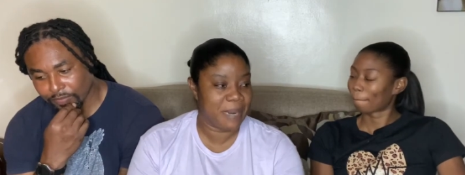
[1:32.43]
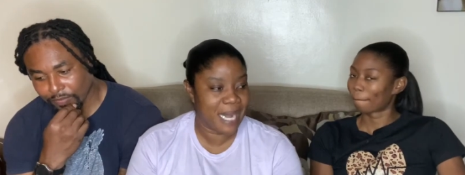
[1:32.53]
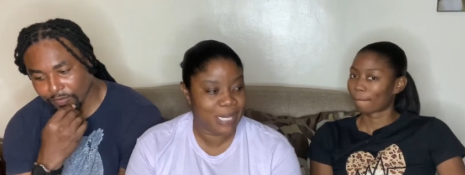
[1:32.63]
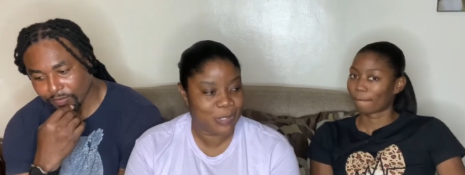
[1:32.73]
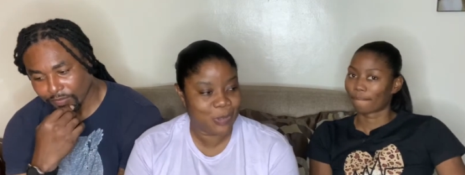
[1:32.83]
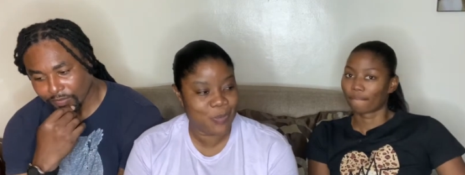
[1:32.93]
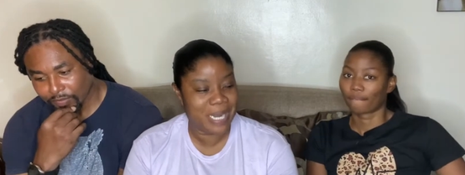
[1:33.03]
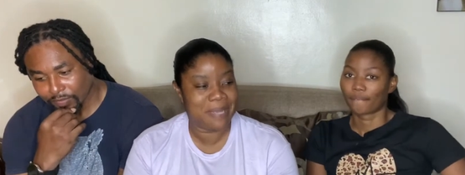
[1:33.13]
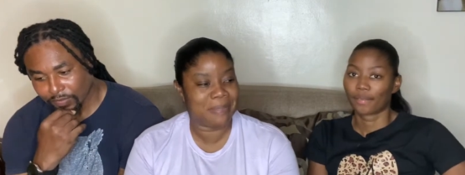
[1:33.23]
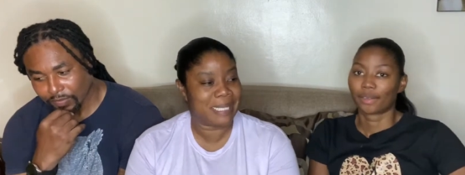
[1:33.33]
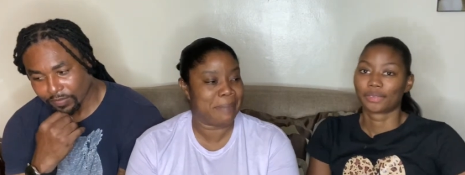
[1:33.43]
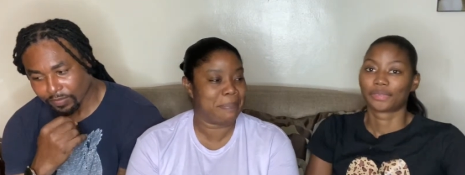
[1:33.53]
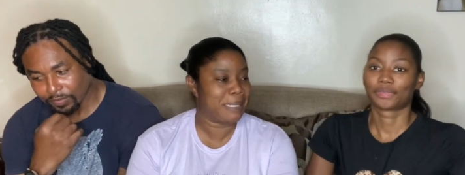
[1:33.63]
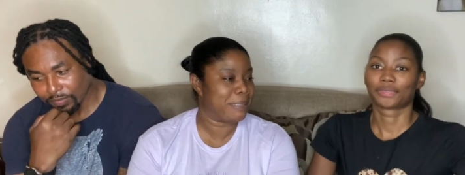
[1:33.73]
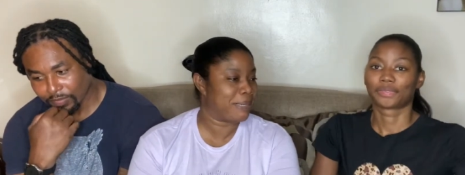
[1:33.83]
Speaker 1: bathroom. And him say,
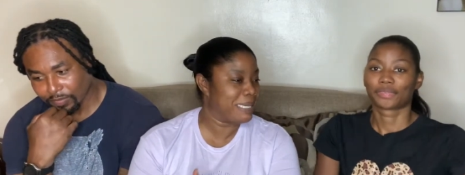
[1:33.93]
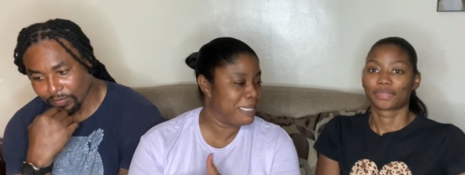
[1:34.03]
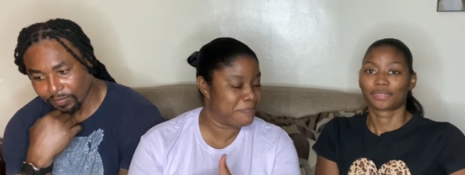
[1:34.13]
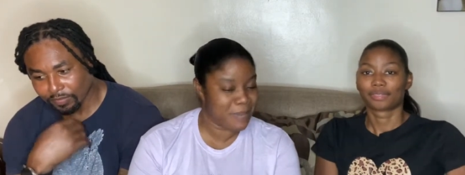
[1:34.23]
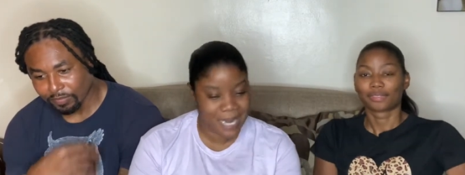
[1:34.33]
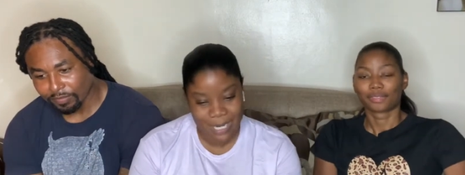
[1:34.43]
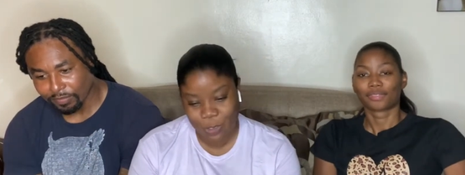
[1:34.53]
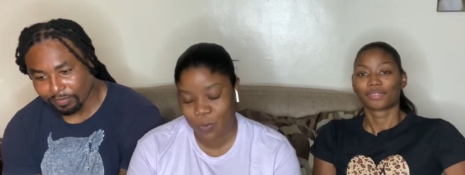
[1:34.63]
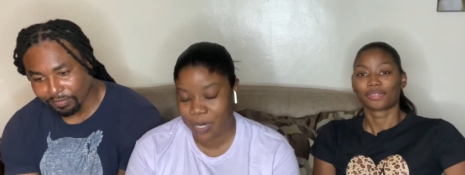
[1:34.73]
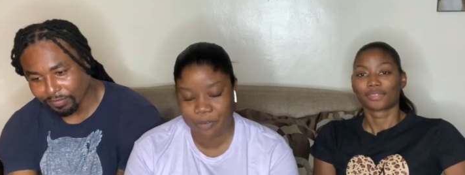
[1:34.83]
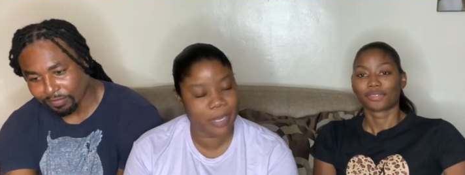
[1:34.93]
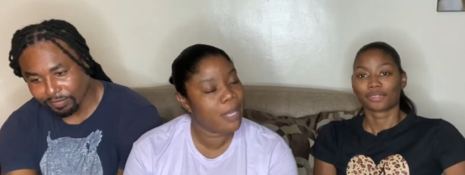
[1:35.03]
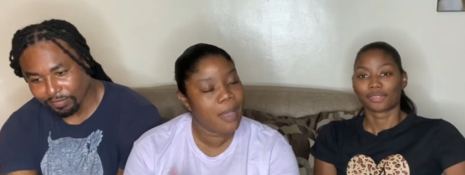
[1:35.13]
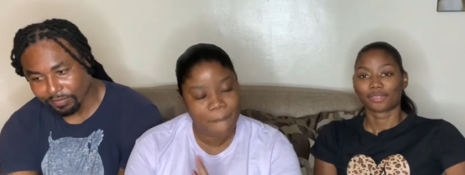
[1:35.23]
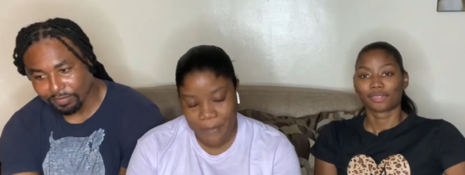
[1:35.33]
man, not clean bathroom, Mary.
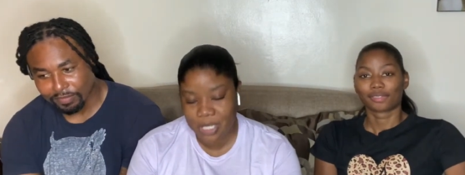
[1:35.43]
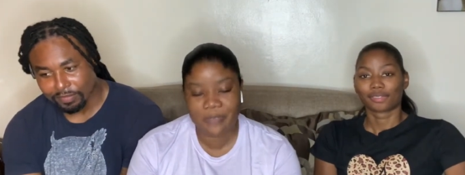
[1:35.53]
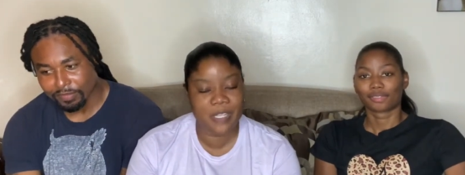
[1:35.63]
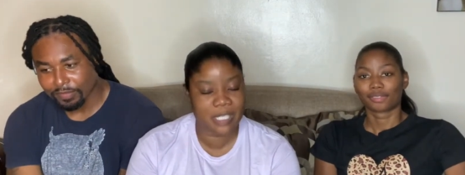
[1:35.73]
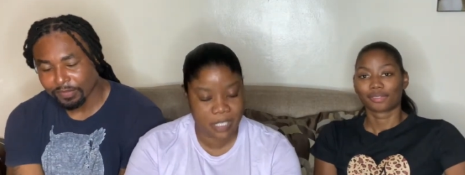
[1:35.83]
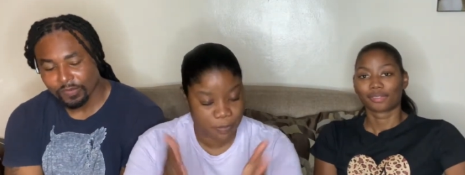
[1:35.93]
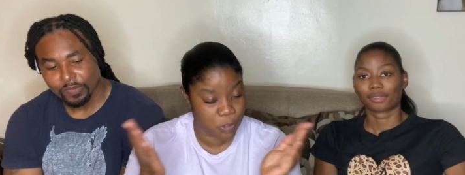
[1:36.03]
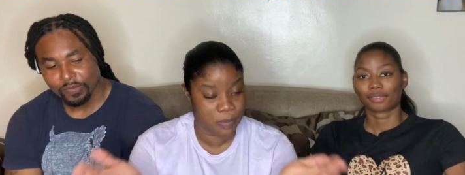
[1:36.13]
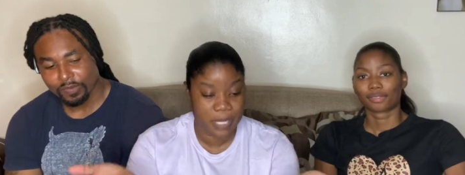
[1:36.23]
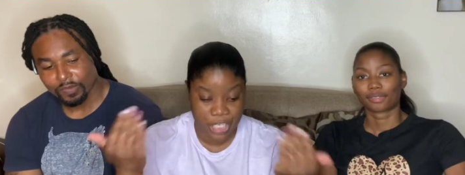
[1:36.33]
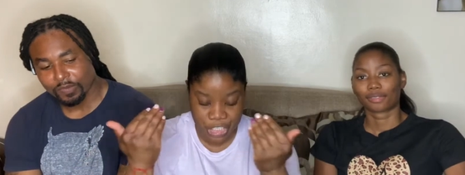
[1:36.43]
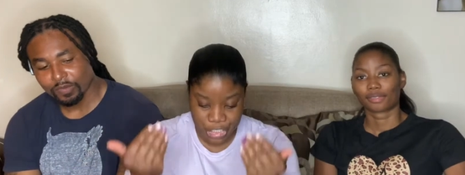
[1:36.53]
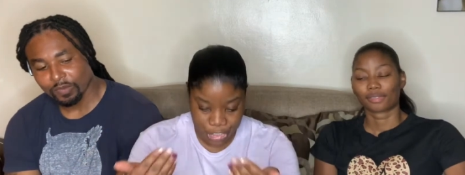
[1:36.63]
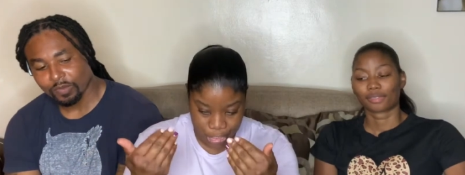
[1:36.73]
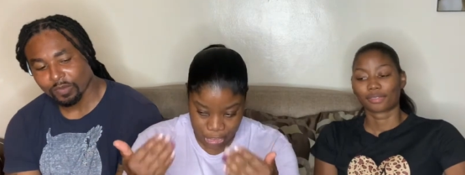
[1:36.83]
But that's feel it's supposed to be a
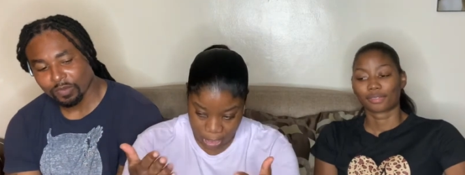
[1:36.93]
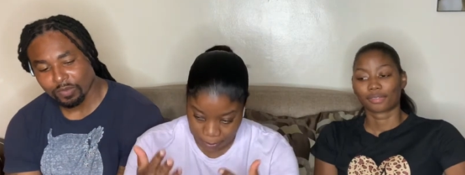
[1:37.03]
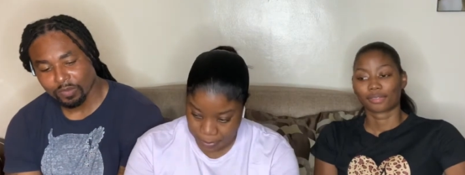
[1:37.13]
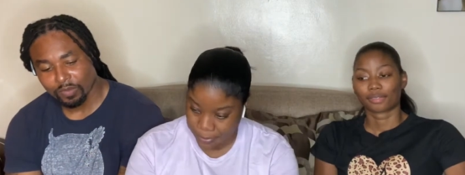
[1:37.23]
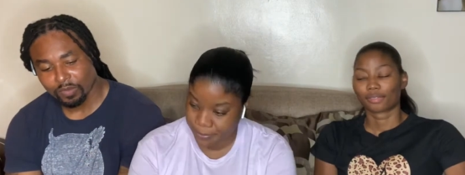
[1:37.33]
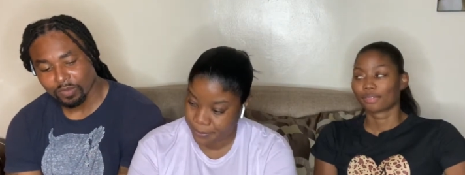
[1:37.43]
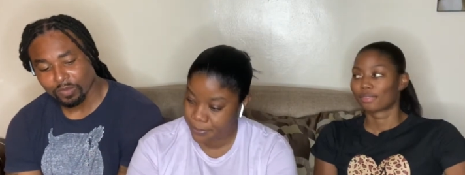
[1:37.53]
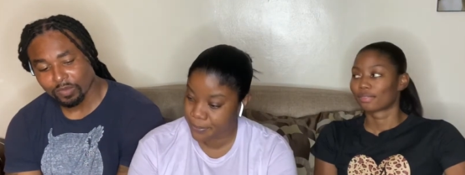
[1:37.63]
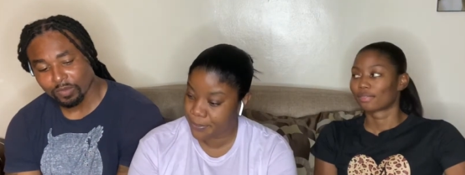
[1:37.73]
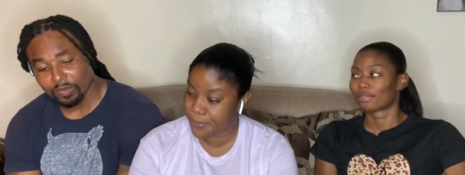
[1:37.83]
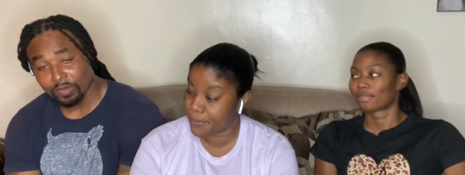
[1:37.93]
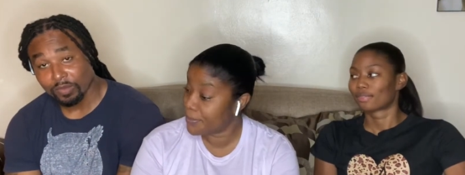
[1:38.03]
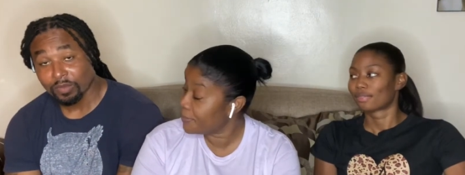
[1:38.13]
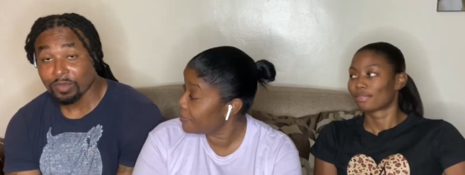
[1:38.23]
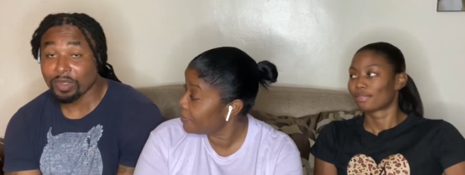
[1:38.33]
shared job.
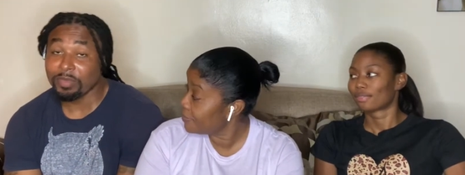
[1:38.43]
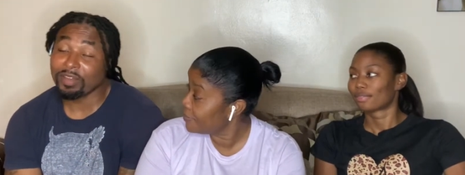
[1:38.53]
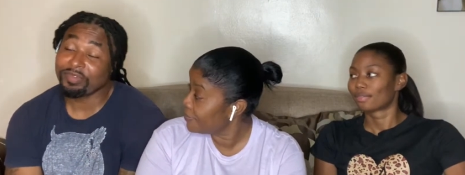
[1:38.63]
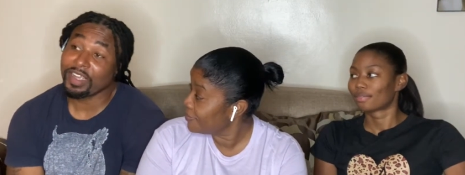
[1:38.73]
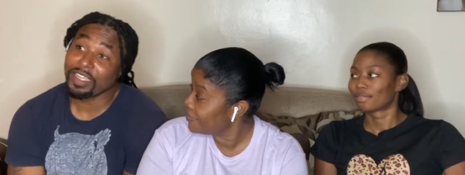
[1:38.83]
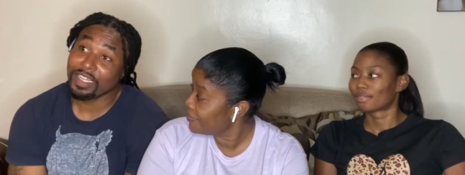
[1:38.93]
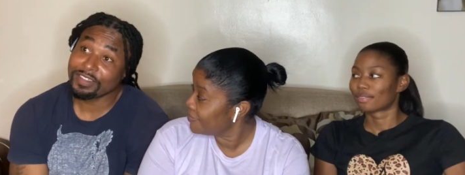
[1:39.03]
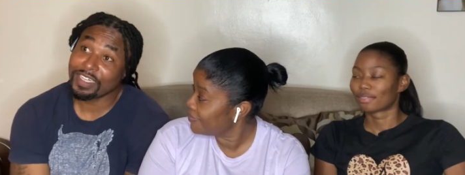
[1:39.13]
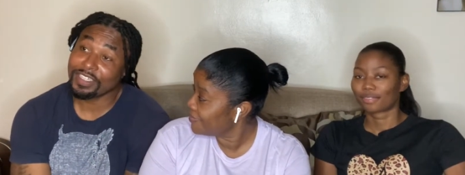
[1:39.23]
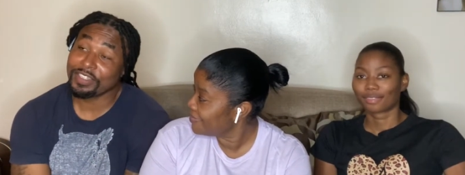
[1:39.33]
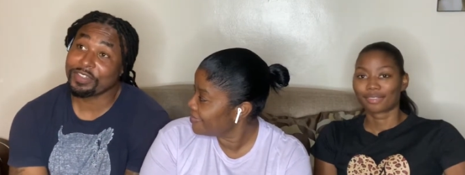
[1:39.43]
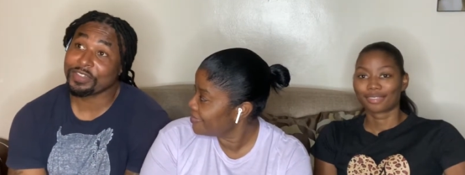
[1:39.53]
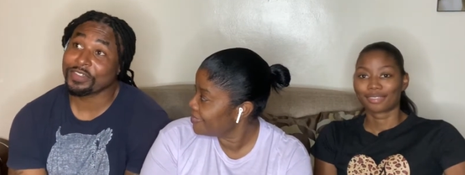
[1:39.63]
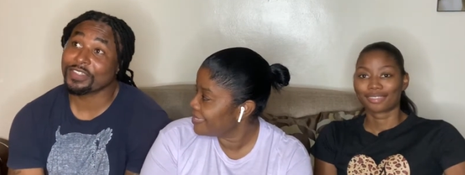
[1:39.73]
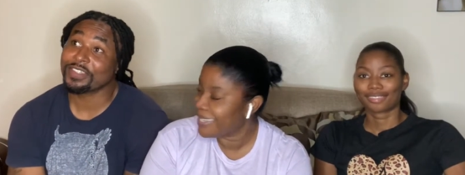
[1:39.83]
Speaker 2: Let me fight against that, you know.
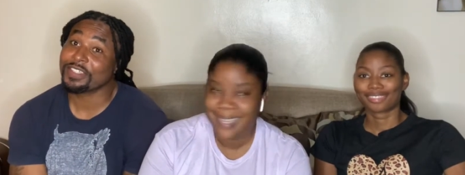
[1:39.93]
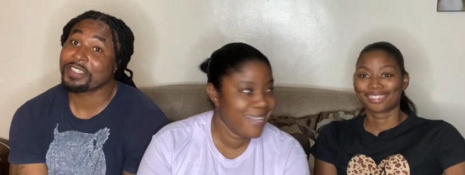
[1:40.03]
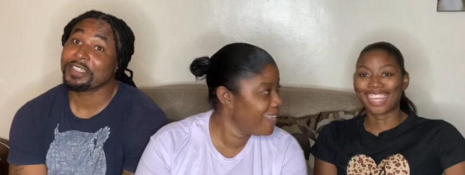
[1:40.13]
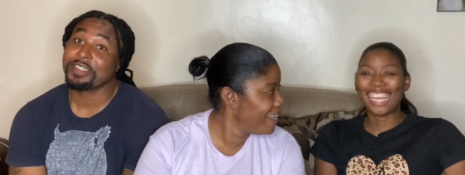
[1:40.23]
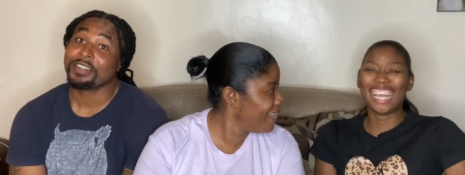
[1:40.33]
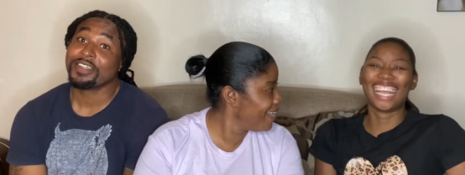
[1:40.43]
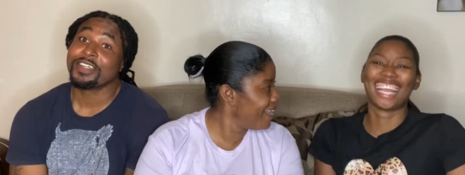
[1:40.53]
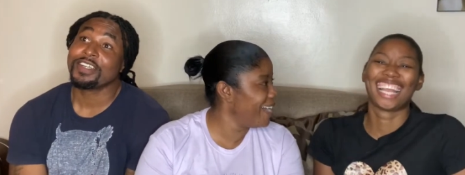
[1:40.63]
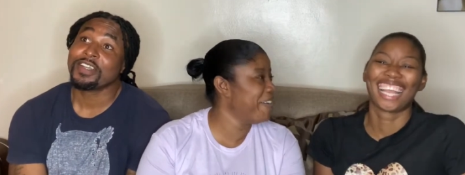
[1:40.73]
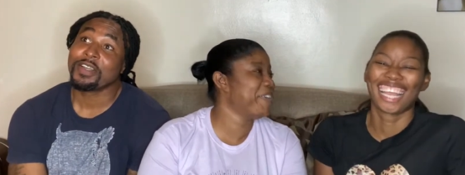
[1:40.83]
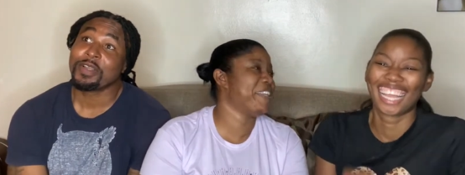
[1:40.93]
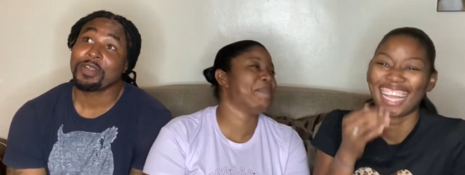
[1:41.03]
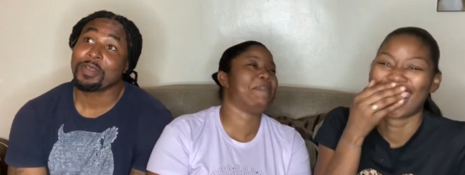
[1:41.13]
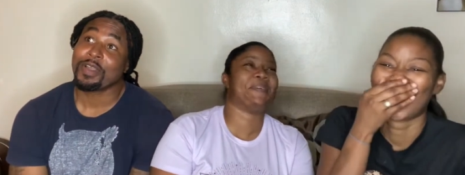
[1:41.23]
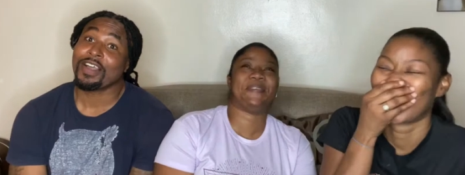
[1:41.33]
I do you
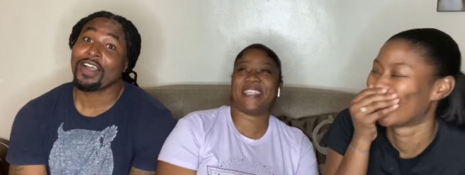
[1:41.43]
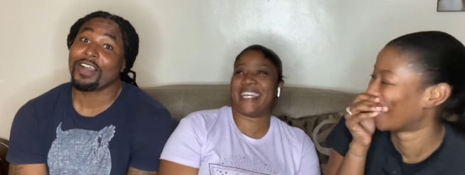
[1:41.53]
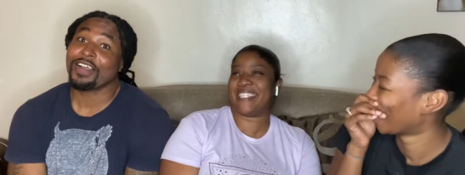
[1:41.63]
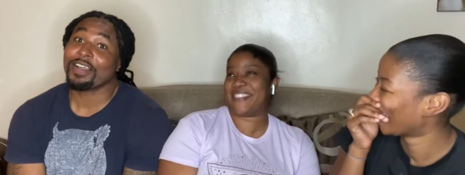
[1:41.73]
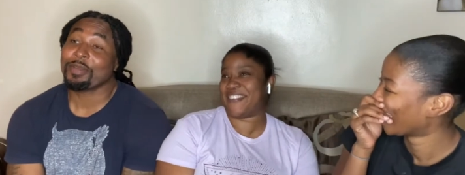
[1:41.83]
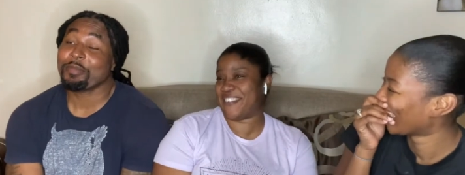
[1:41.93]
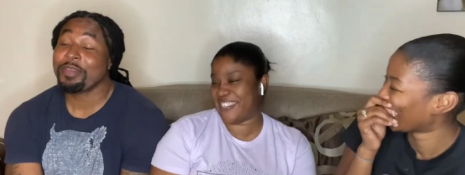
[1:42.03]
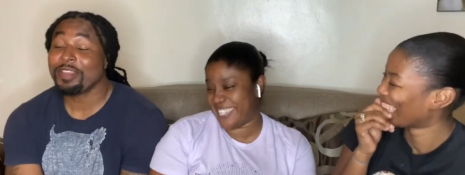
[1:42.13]
blow that scary?